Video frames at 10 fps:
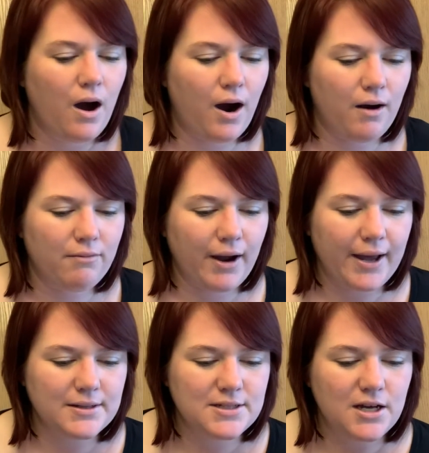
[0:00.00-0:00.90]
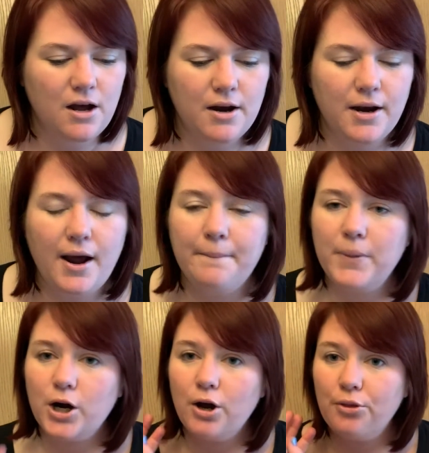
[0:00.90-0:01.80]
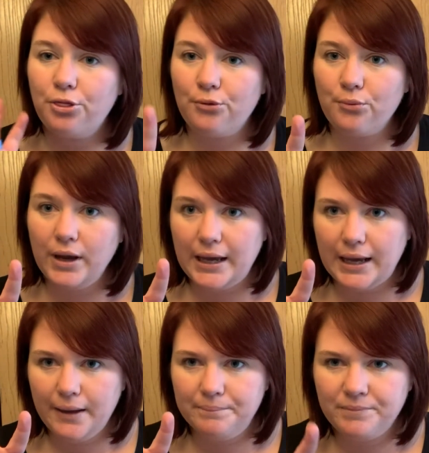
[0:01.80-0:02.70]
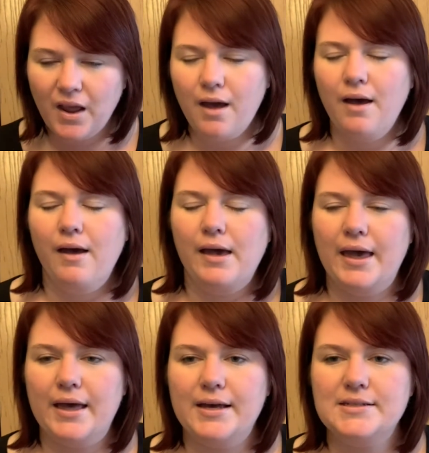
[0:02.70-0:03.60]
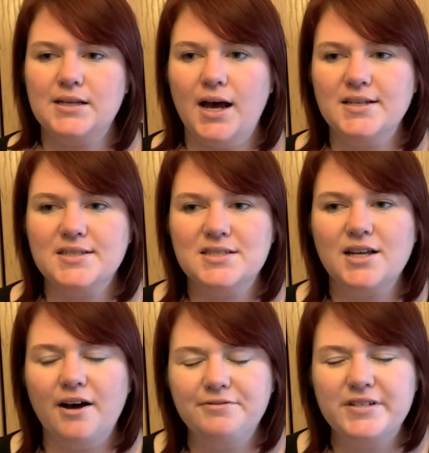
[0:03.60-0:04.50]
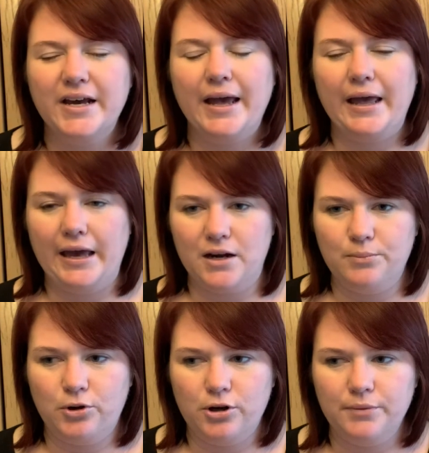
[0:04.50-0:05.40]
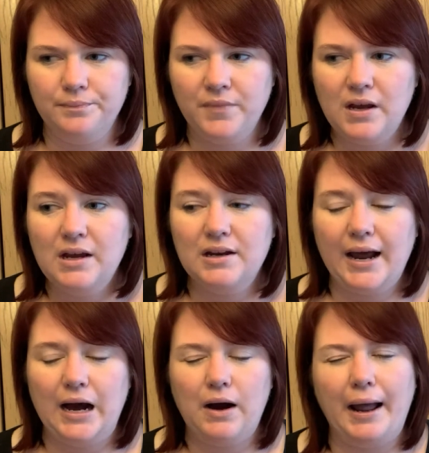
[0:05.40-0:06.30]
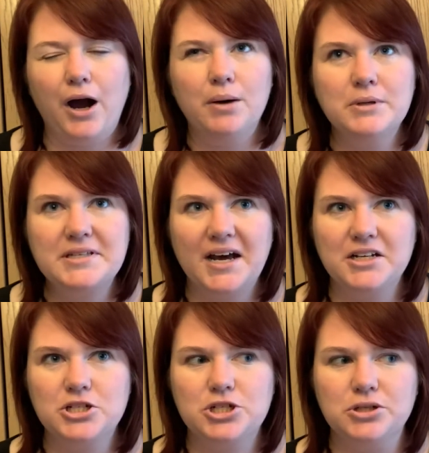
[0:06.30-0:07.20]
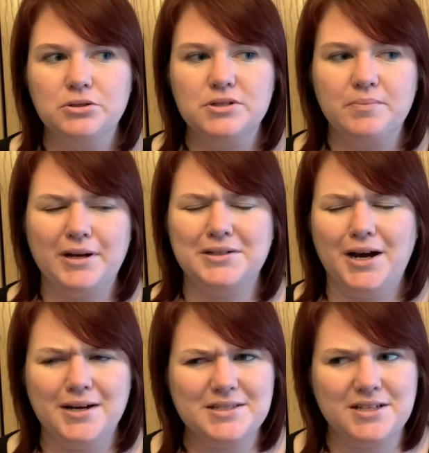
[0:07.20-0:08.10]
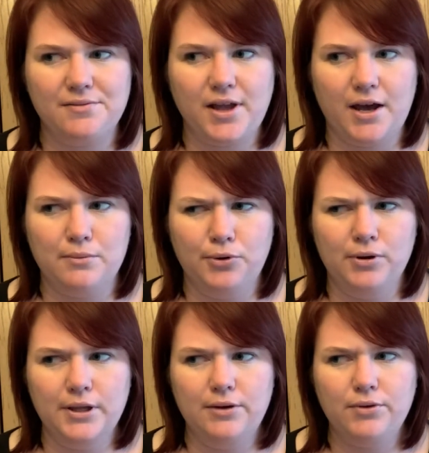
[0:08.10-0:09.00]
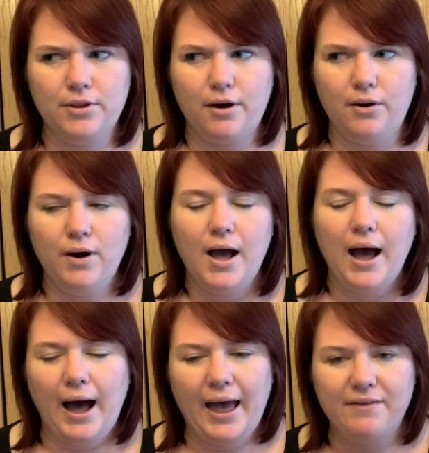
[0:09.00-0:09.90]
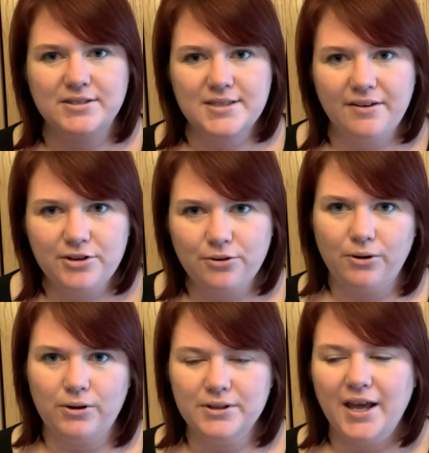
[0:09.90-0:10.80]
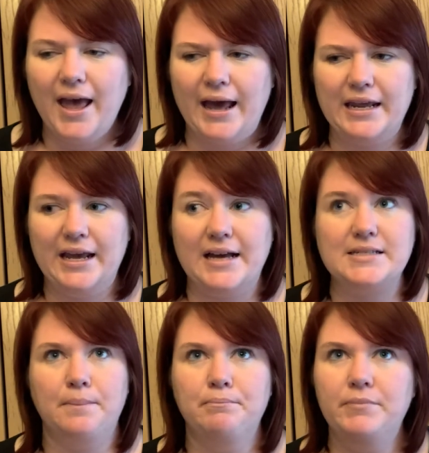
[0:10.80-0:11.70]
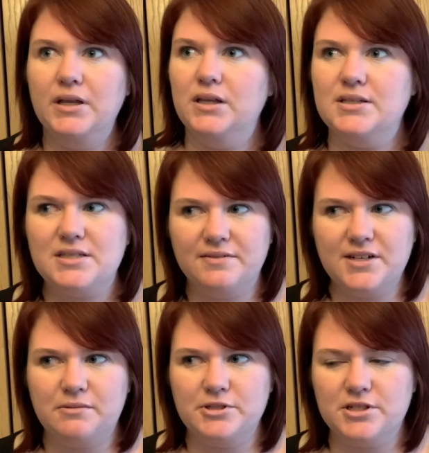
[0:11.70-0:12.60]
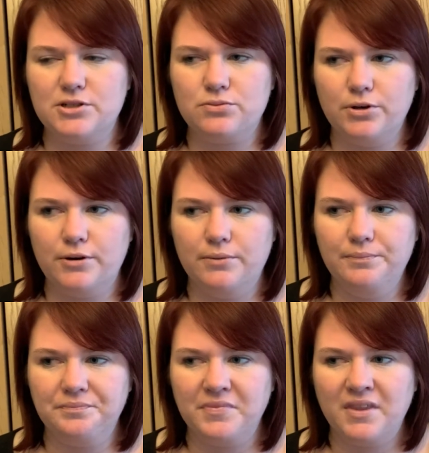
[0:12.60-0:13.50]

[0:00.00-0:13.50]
all right, number three is a stuffed animal. Now, I almost had to choose my dog stuffed animal, even though I have a seven-year-old and he has a million stuffed animals in his room.